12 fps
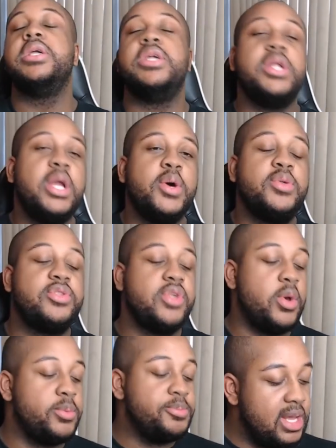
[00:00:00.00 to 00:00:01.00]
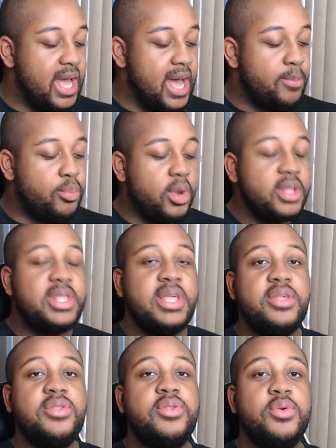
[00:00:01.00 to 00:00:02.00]
You know, so I brought
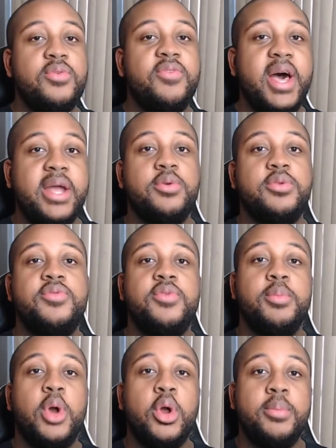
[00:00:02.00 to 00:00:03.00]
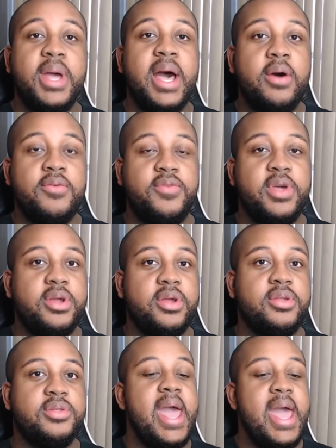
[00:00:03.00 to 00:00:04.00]
these two vinyls from Urban
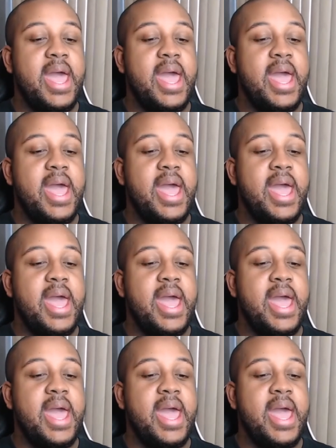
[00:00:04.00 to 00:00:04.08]
Outfitters